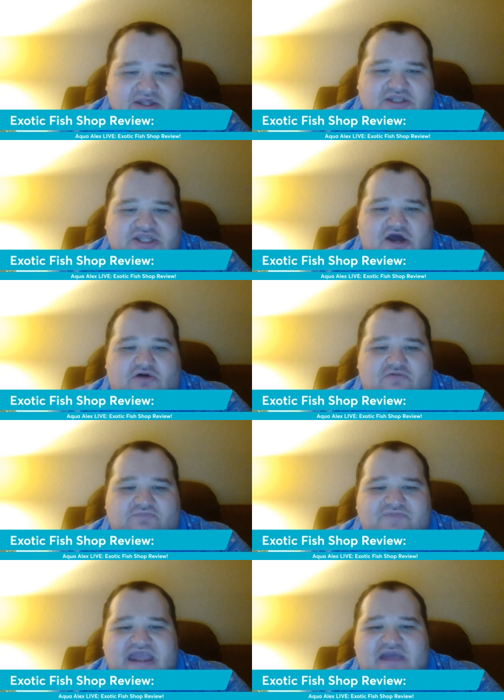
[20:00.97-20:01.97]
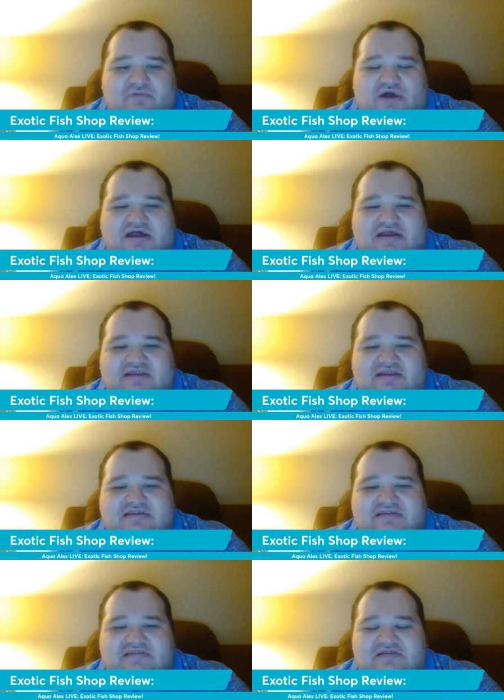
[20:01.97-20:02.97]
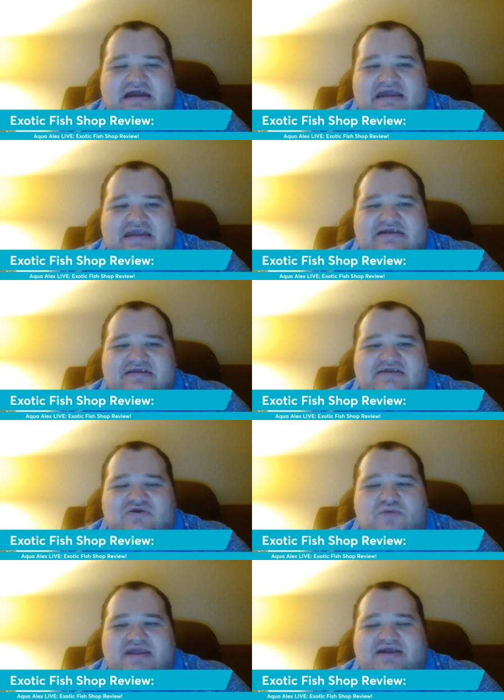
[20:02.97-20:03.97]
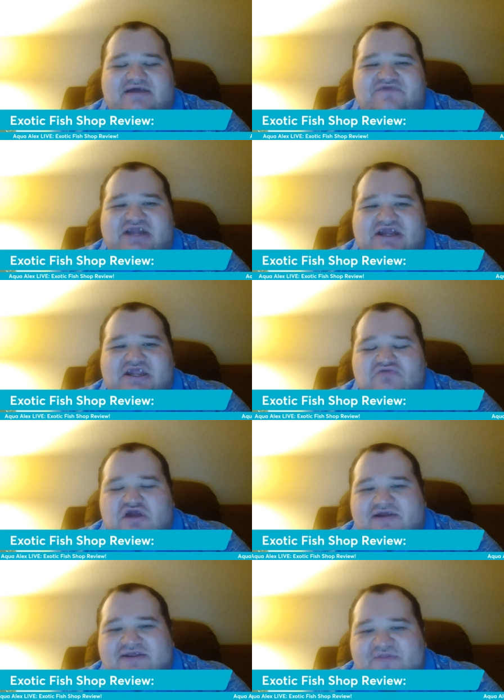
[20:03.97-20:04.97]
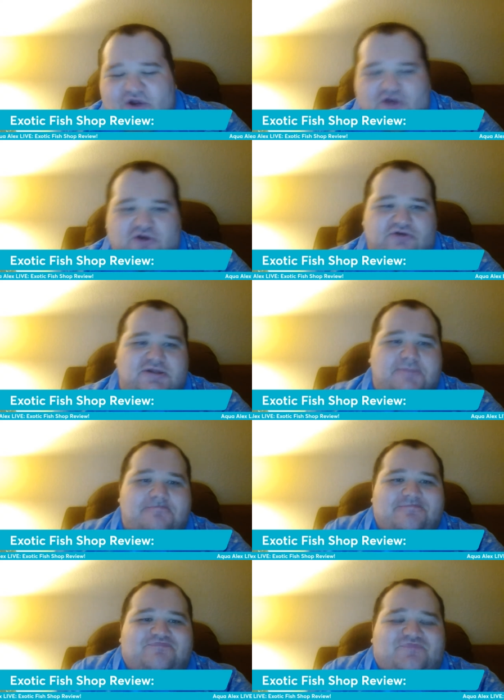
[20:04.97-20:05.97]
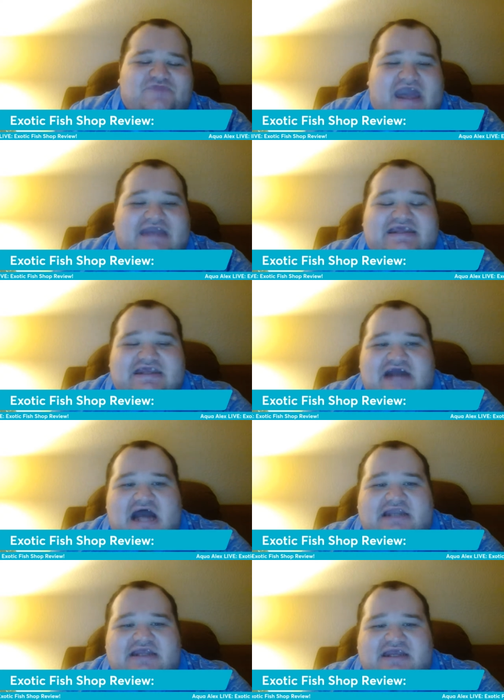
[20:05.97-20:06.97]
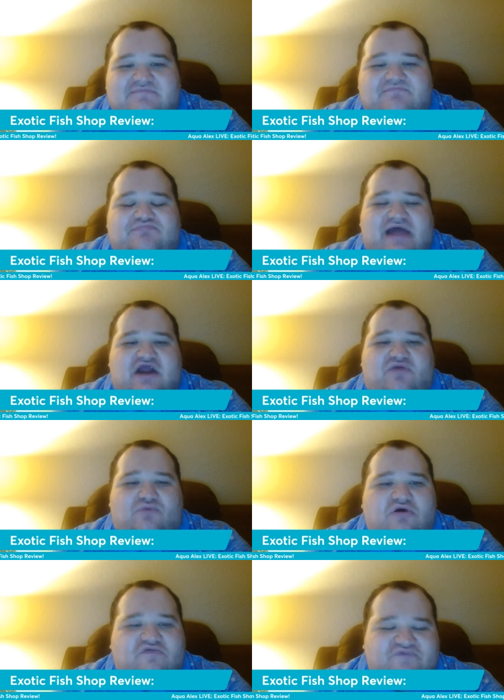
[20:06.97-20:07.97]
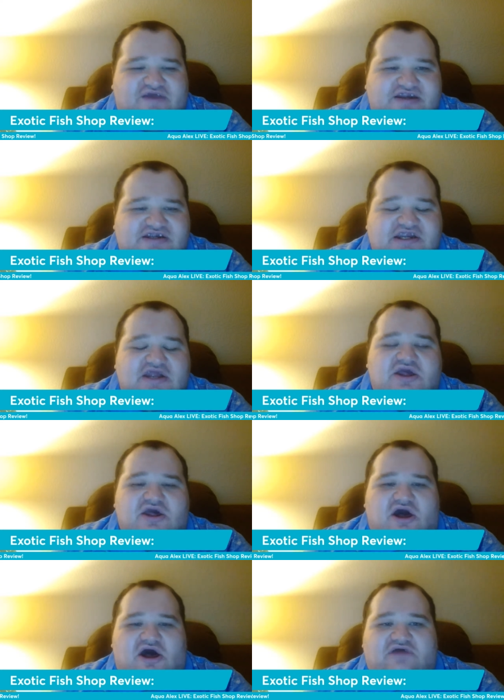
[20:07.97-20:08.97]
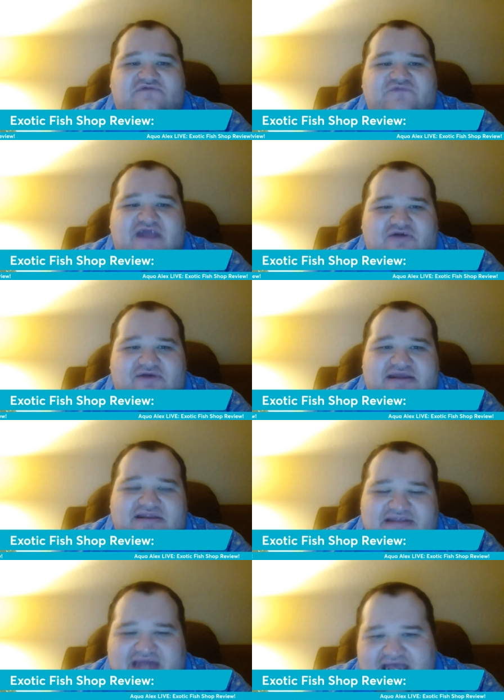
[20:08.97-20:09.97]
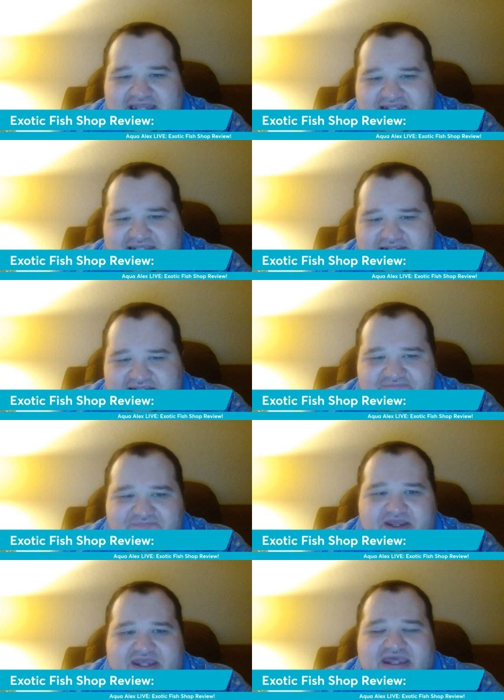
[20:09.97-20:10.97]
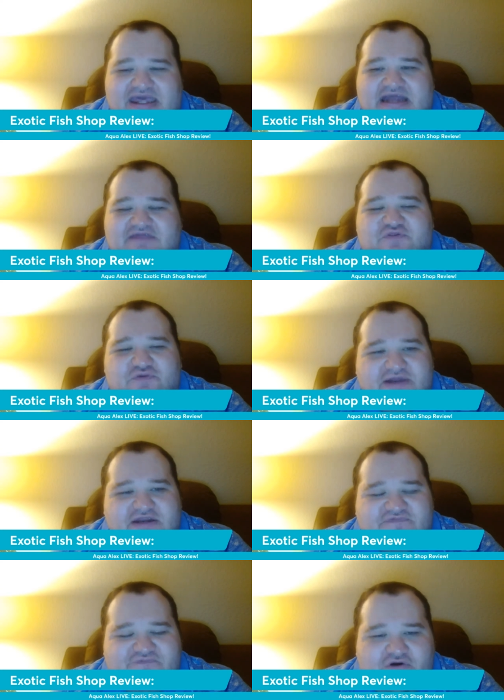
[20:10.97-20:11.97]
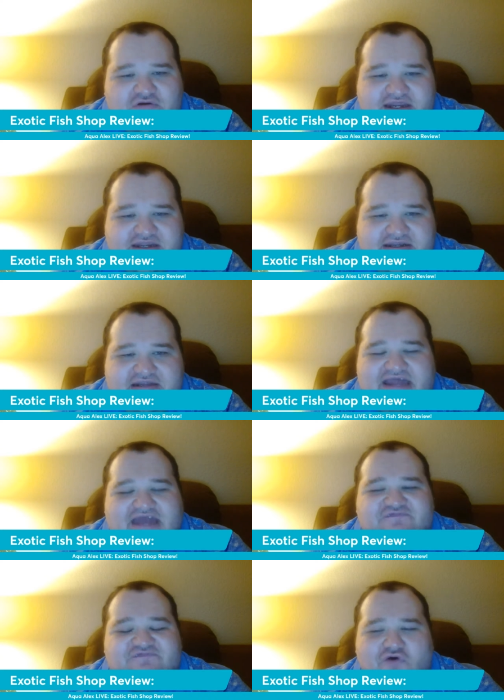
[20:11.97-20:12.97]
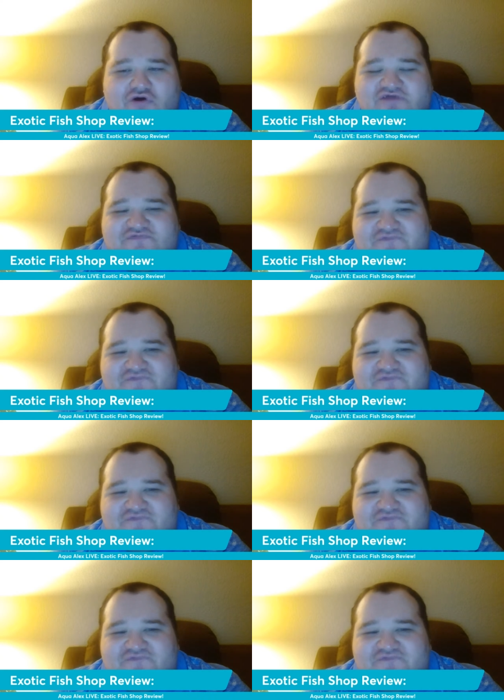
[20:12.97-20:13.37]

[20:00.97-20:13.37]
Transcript: So it was like the week of January 3rd that he got in black wolffish of various sizes. He had 3 to 4 inches and 4 to